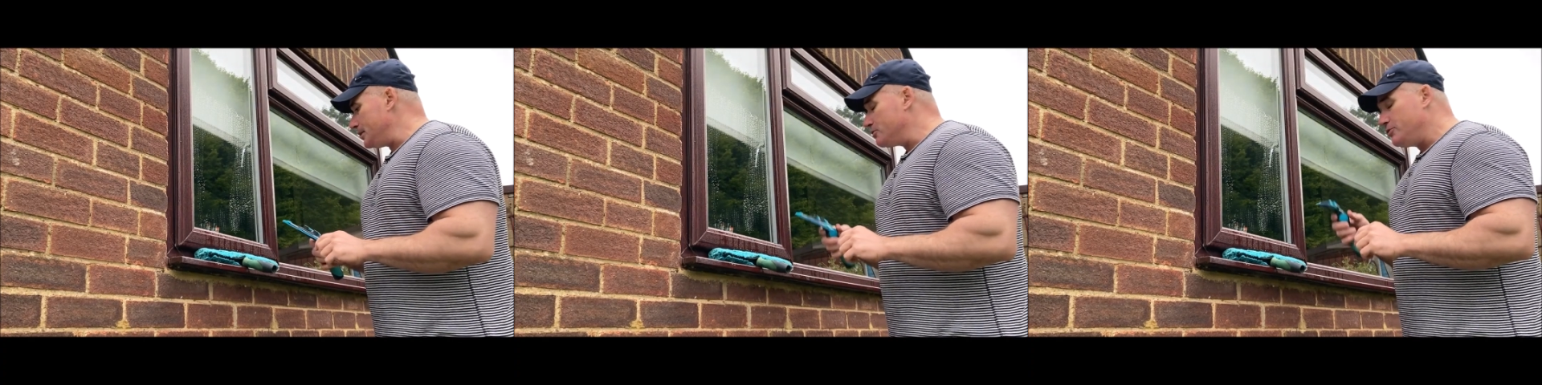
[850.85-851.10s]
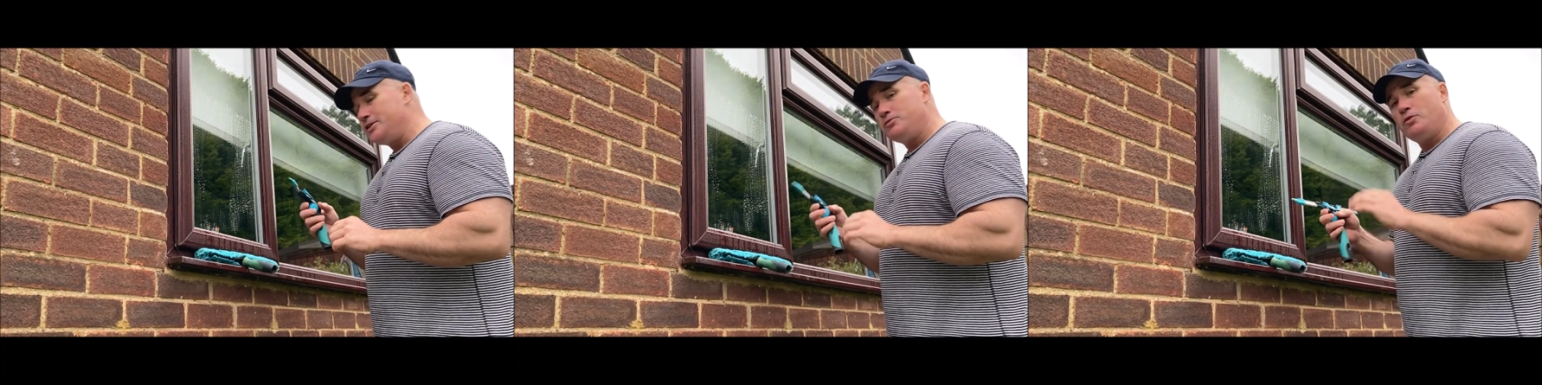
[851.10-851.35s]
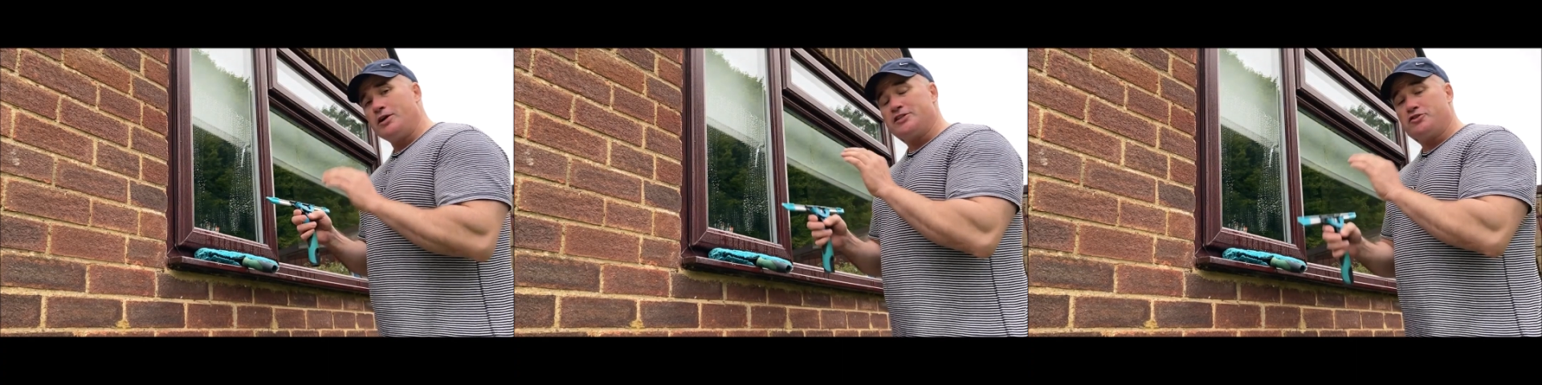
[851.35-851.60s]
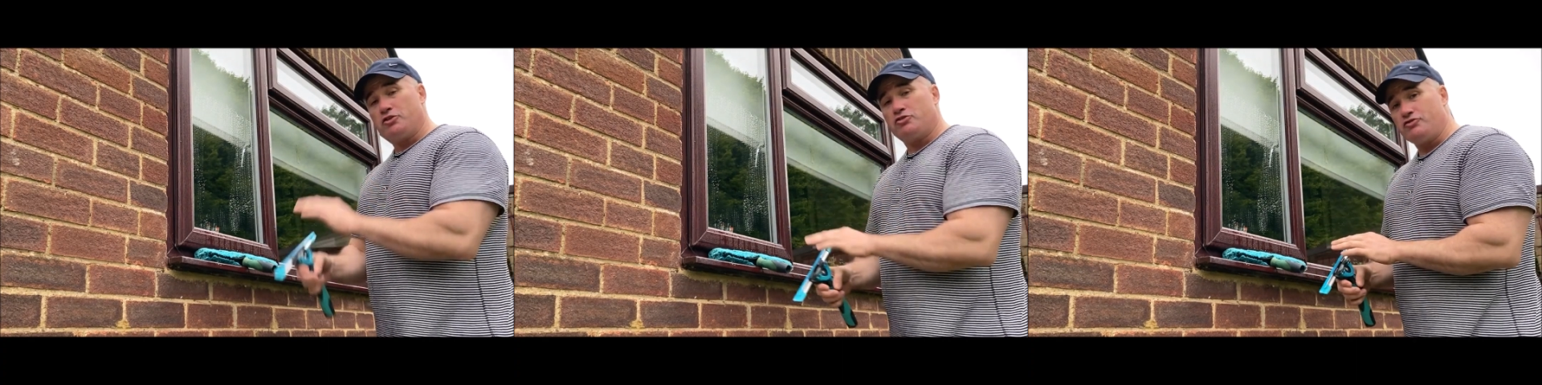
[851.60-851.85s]
The reason why
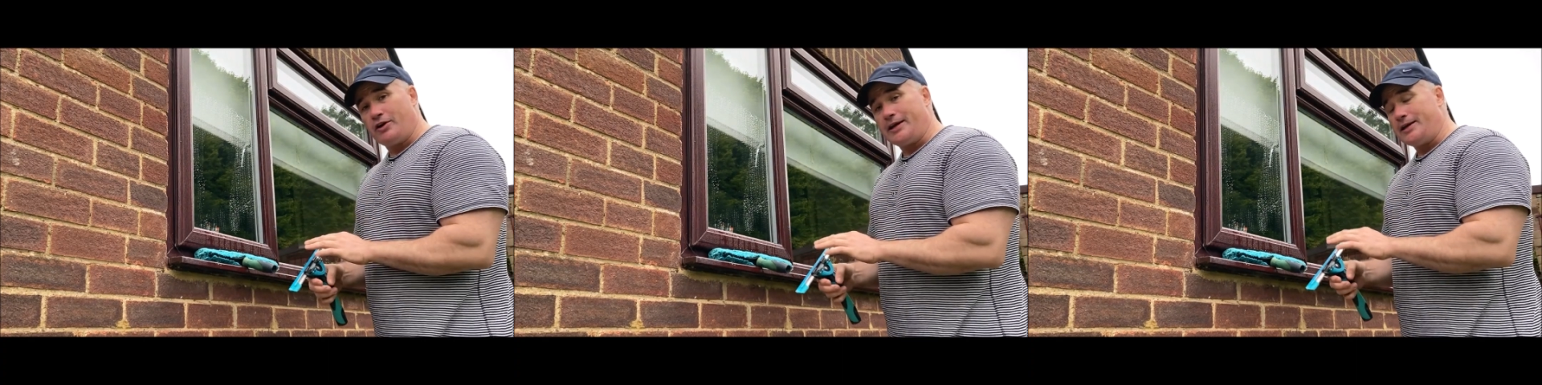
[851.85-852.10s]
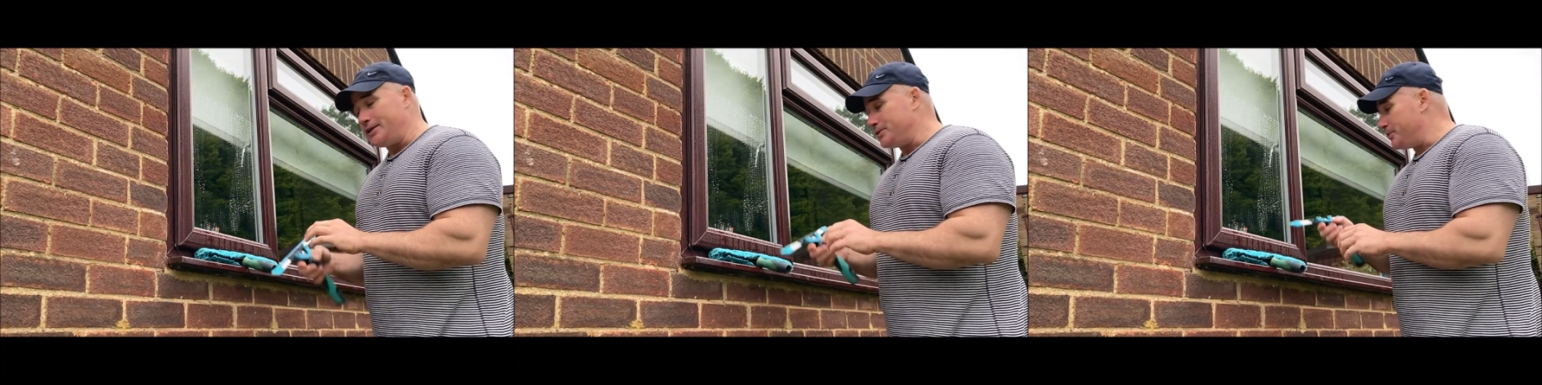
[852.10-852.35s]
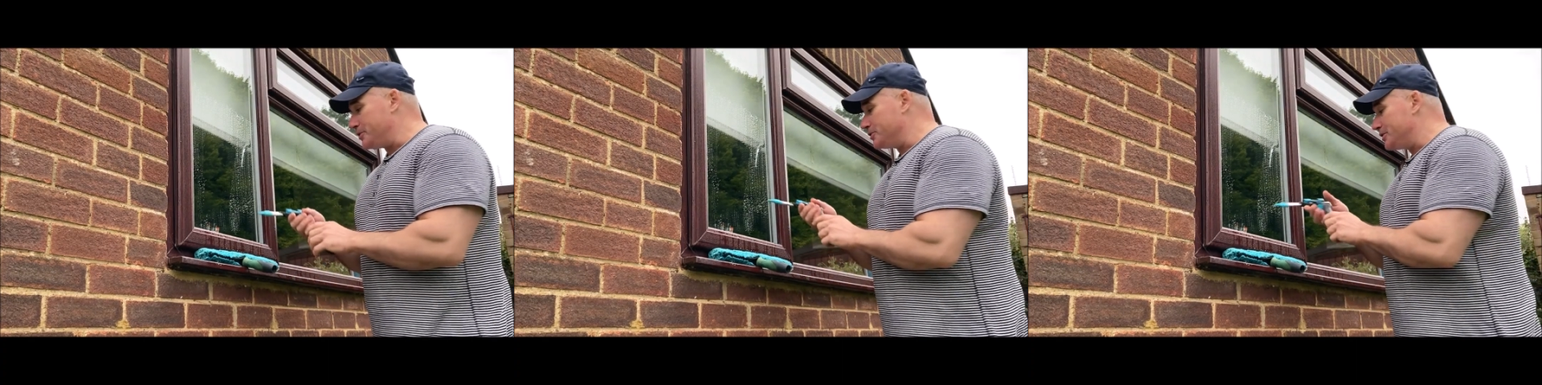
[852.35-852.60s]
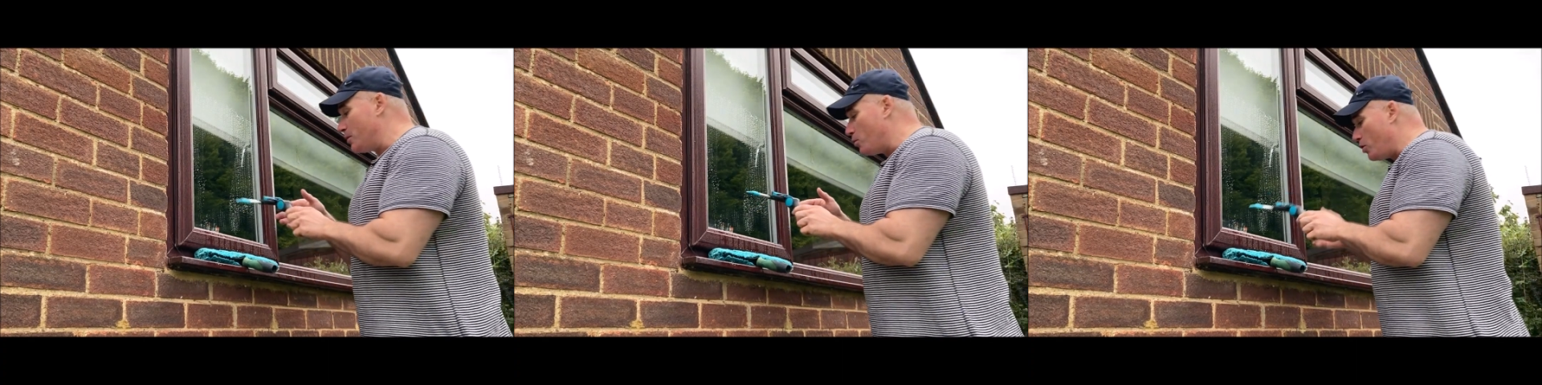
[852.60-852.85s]
it's not great is
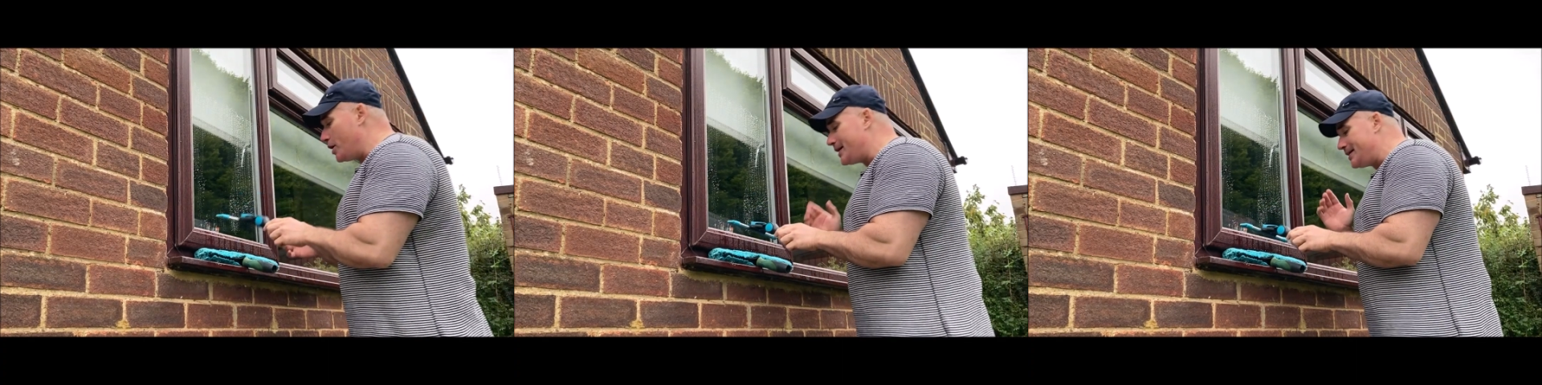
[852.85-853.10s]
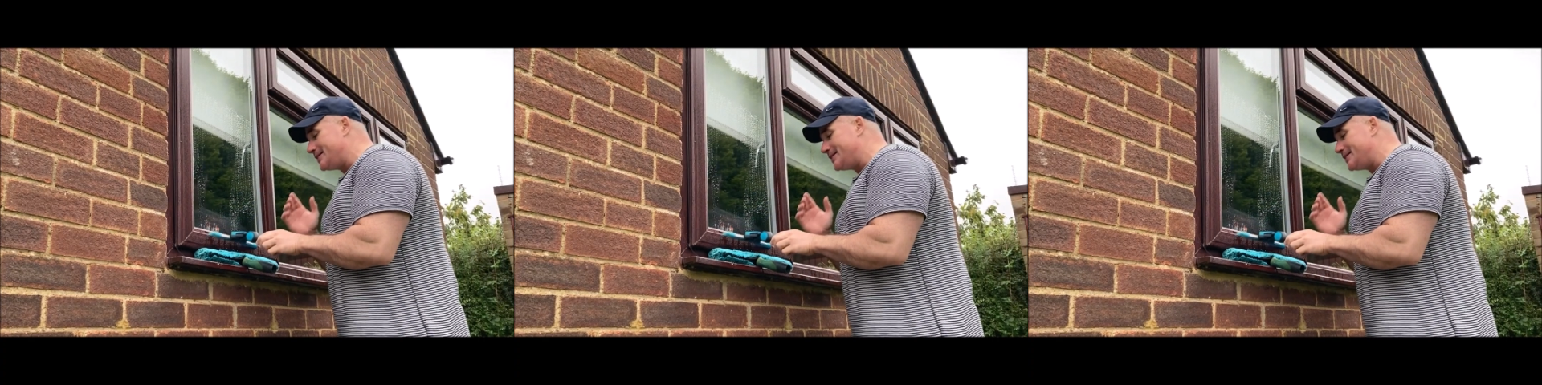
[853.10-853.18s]
because their working